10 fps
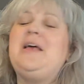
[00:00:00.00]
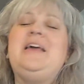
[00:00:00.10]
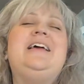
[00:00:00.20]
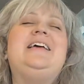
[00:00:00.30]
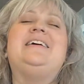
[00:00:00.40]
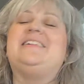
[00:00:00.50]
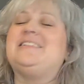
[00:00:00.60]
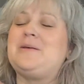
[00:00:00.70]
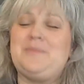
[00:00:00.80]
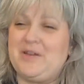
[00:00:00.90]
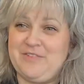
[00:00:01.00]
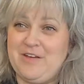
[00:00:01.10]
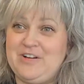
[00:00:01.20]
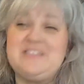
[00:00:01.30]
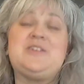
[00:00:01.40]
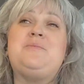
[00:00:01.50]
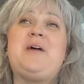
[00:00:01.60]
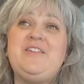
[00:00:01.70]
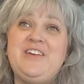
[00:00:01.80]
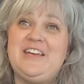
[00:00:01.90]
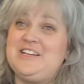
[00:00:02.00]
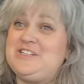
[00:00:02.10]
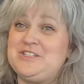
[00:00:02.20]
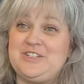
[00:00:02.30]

It is my favorite. So my vacation